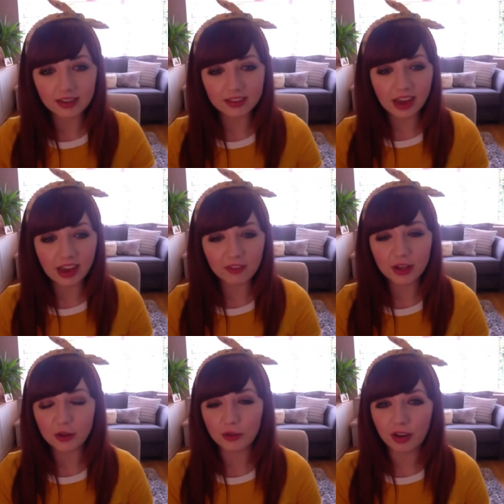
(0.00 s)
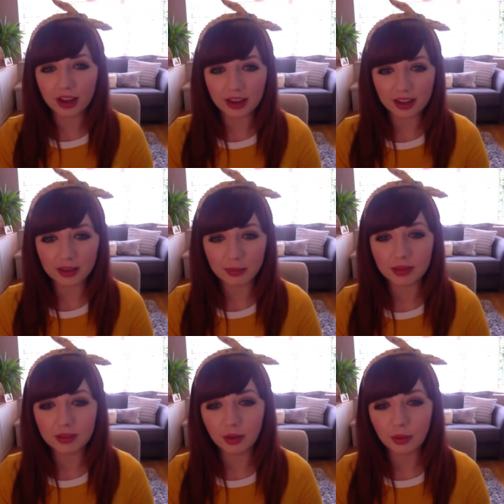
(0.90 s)
Because, yeah, I think you're right. Like, it's
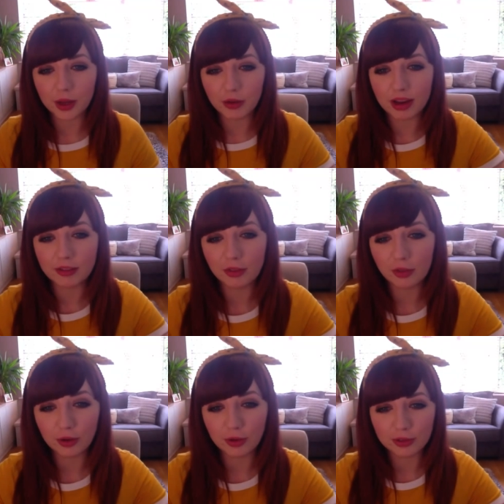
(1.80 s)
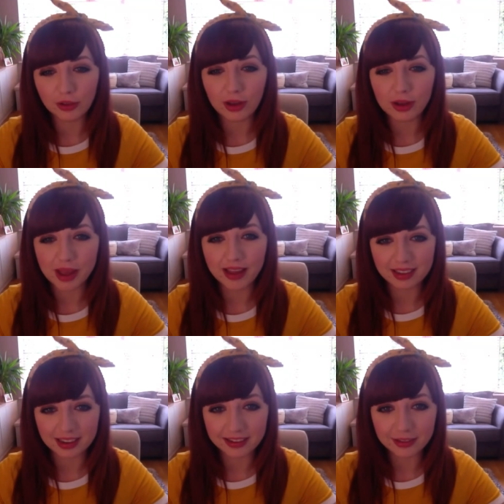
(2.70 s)
been so ingrained for a long time,
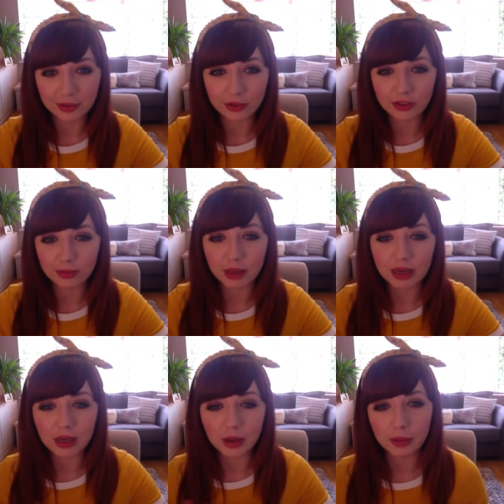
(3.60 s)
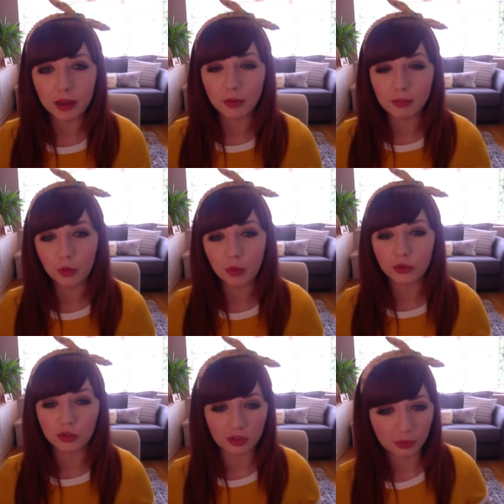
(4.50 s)
hasn't it? So it's just being a little bit more
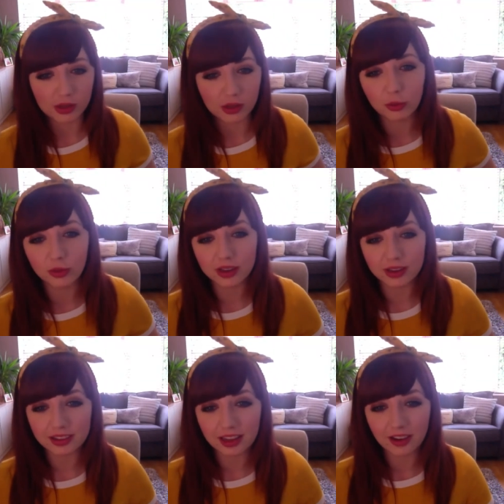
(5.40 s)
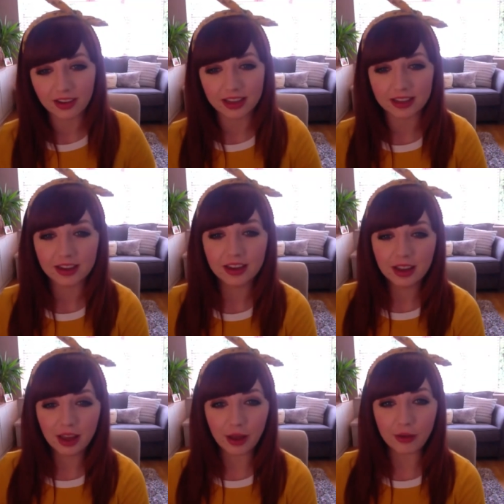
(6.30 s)
conscious when you're talking to the client
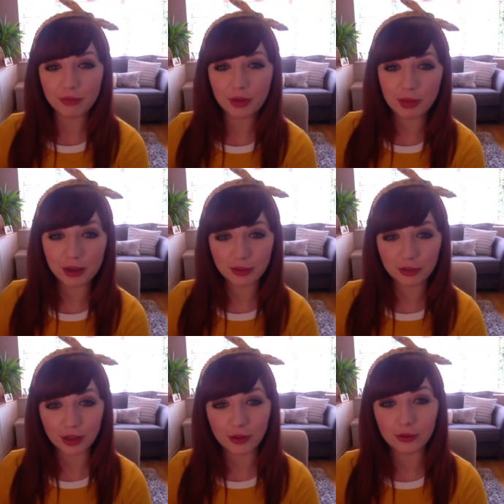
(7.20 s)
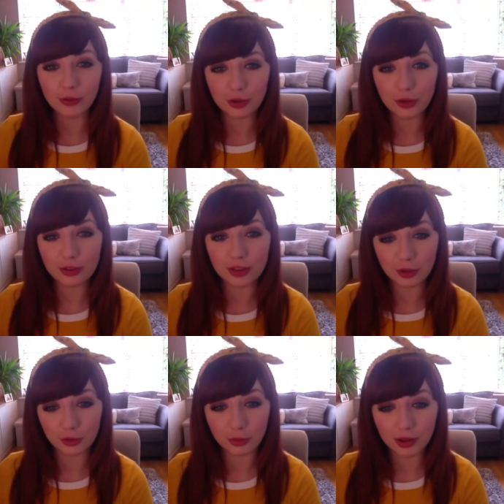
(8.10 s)
to make sure that you're not using
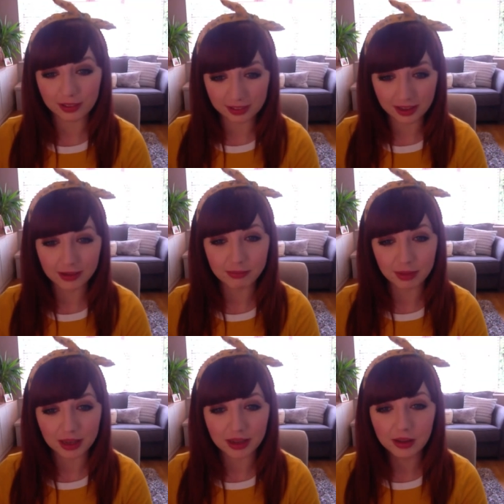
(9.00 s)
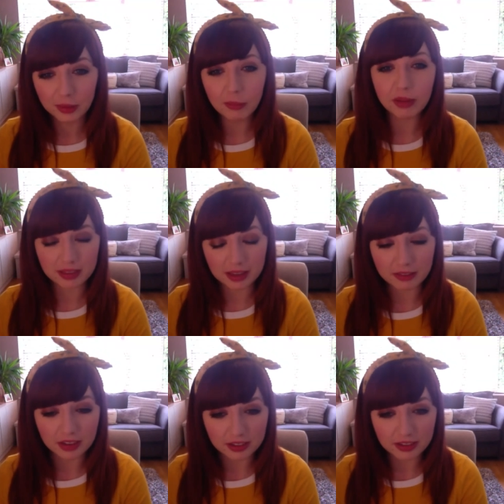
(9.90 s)
those words that can be
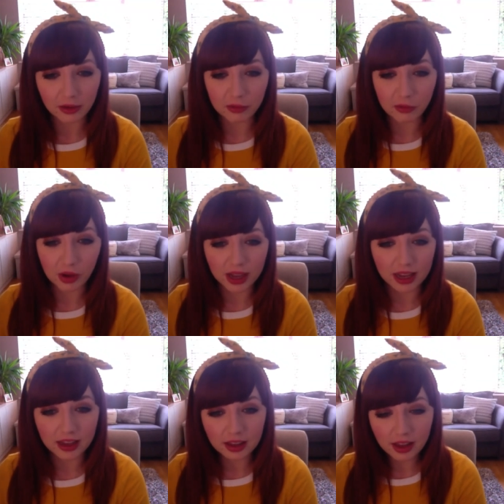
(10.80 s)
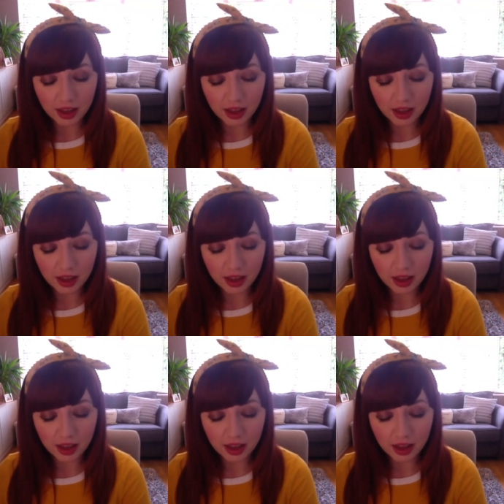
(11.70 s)
perceived in a certain way.